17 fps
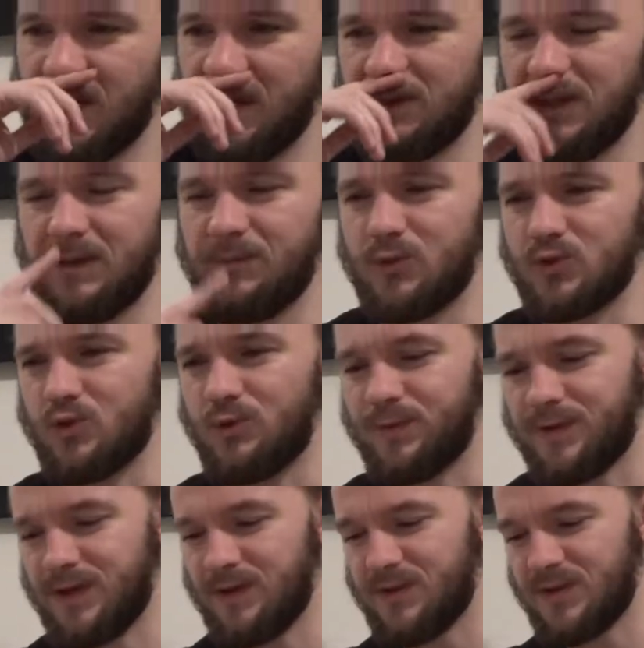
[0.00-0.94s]
labels
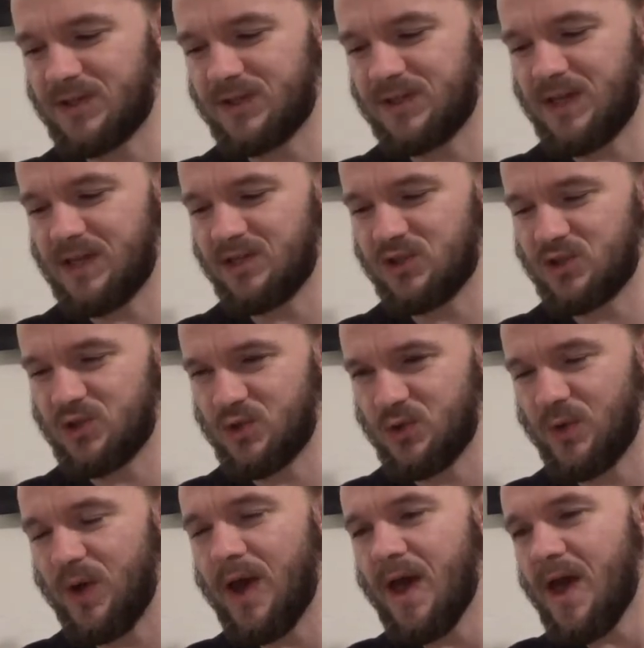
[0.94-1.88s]
over there in the States
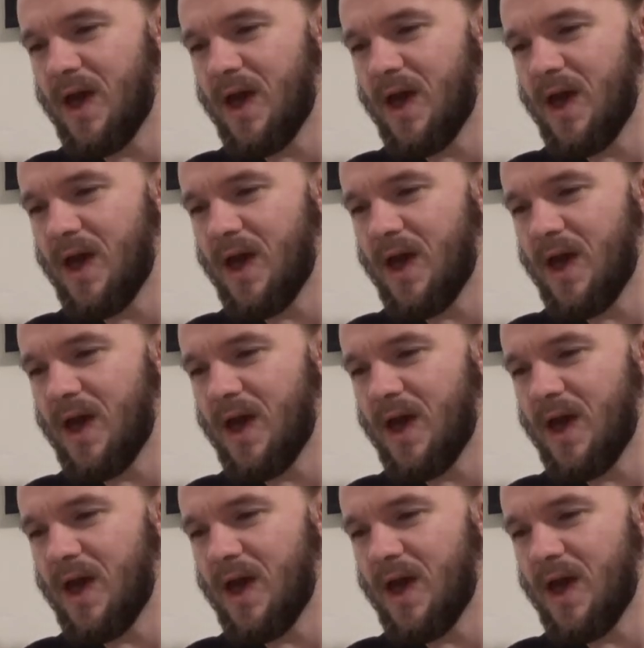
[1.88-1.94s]
too